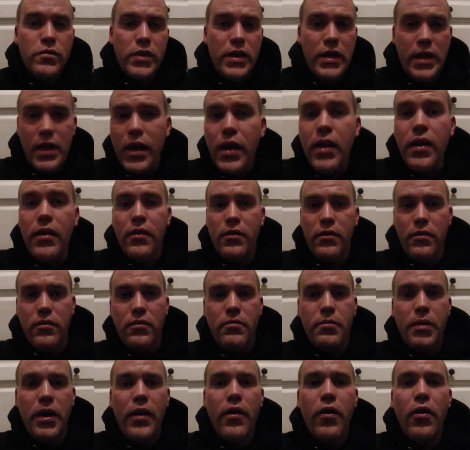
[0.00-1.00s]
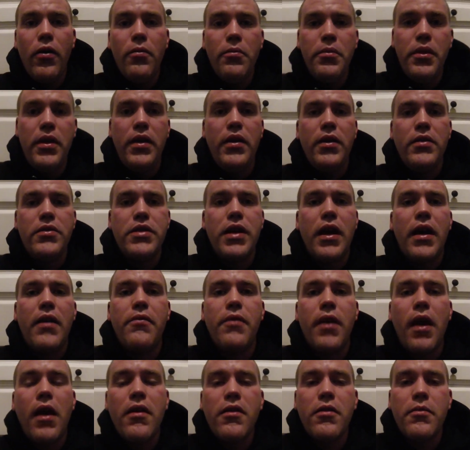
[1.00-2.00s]
eat by all means. I'd
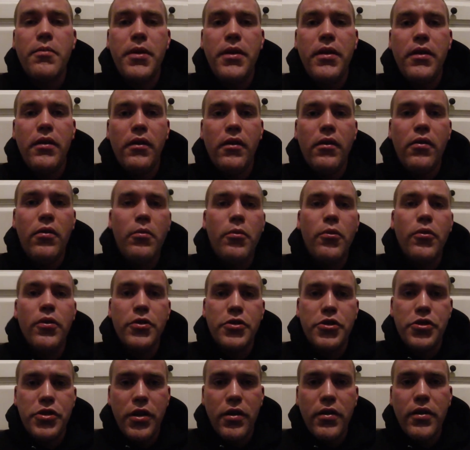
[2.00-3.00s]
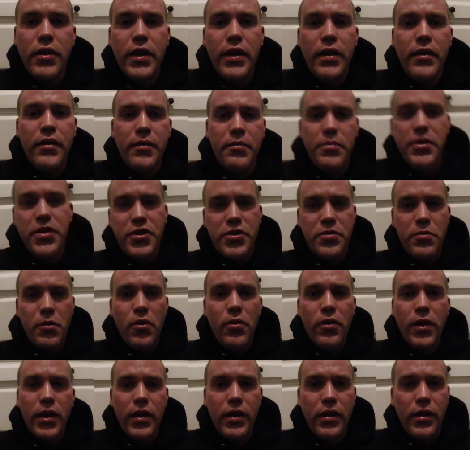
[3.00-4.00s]
rather be a little more chunky than be
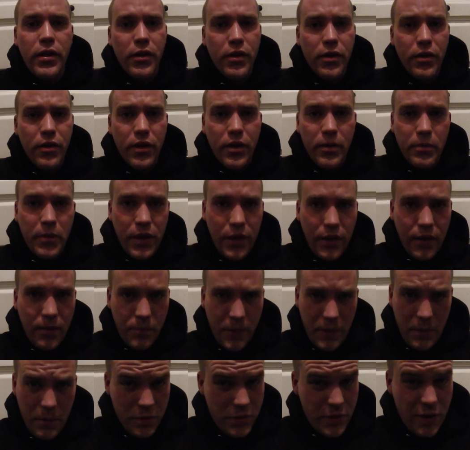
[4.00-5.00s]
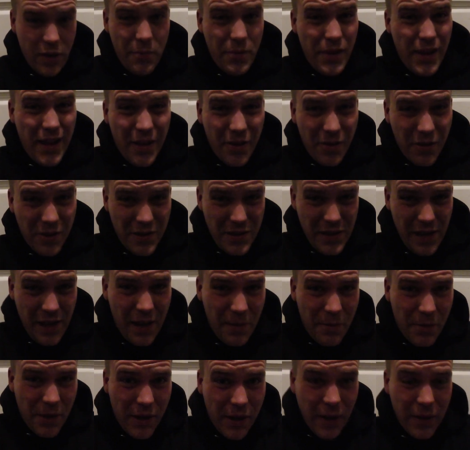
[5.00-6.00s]
smoking. You know what I mean? And people tell me that all the
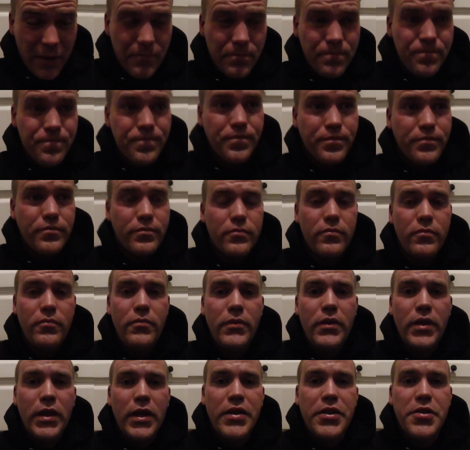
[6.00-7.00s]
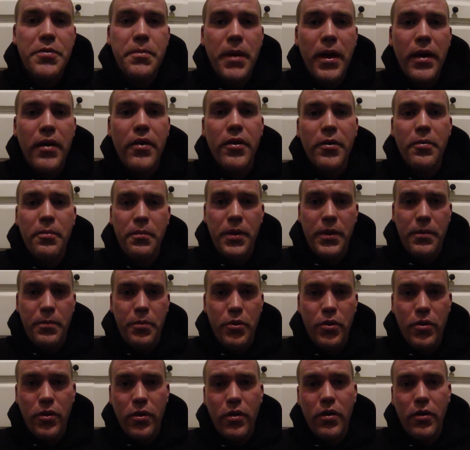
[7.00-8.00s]
time. Like, it's better to be
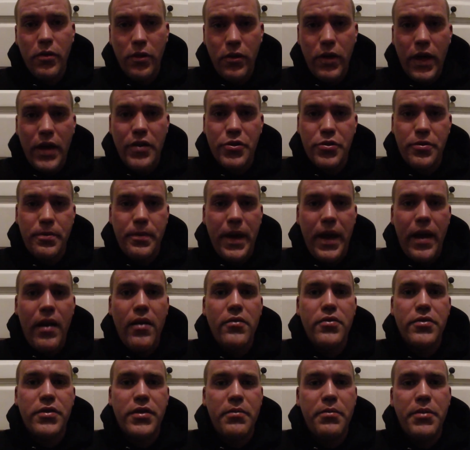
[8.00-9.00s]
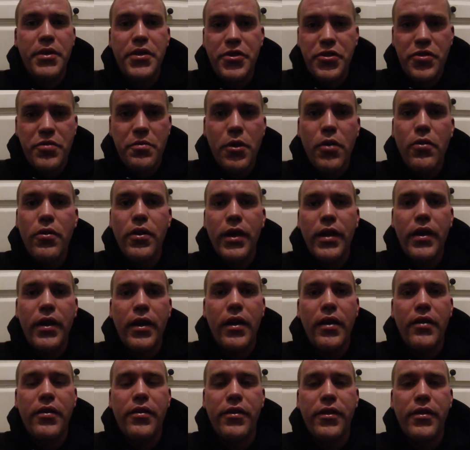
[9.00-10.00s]
put on a little extra pounds than be smoking.
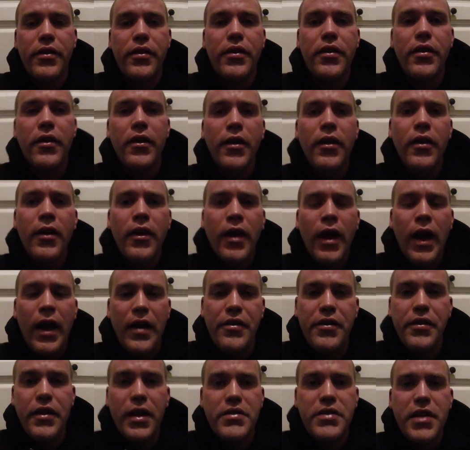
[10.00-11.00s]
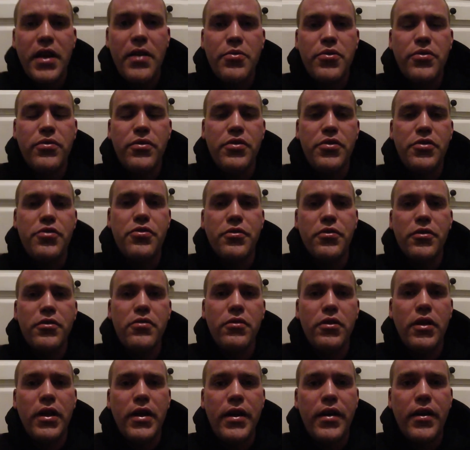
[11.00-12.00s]
I think that's absolutely
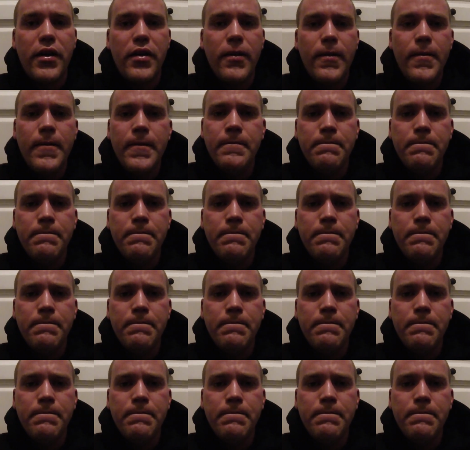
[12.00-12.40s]
true. Like,